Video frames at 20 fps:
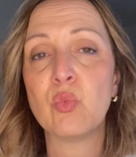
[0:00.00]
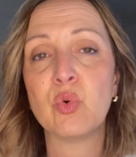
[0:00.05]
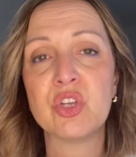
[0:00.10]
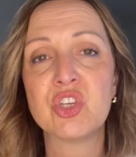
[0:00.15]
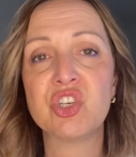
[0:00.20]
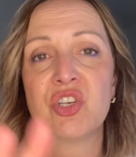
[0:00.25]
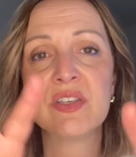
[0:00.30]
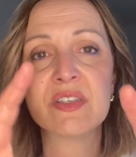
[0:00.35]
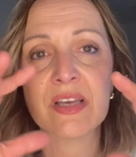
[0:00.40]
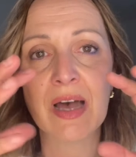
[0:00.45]

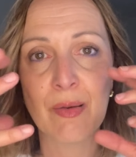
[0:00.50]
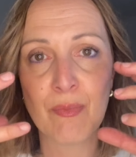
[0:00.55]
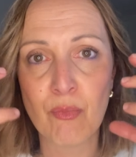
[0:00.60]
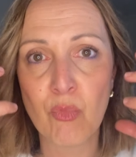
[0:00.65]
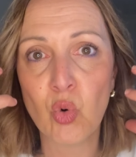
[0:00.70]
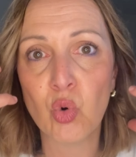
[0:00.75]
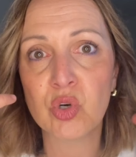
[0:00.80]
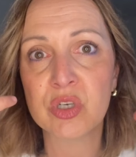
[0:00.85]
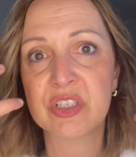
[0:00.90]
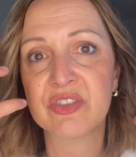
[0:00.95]
which is a
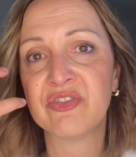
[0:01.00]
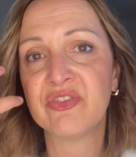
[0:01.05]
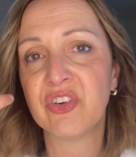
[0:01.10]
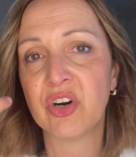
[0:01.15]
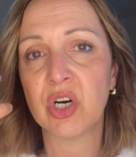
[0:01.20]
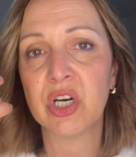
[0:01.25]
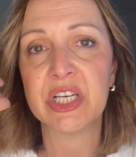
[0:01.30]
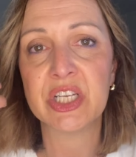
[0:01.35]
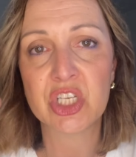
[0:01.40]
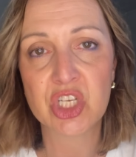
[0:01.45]
more
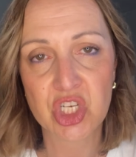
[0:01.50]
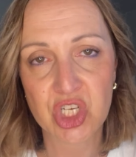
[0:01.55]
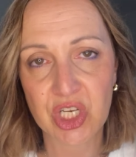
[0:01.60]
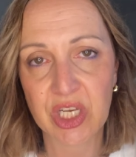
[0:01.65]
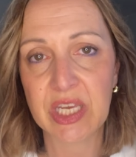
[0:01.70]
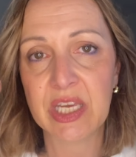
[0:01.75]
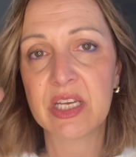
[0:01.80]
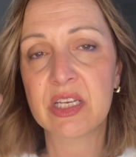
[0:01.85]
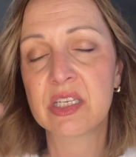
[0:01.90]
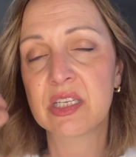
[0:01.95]
defined
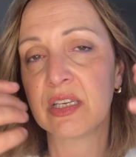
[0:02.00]
cheek,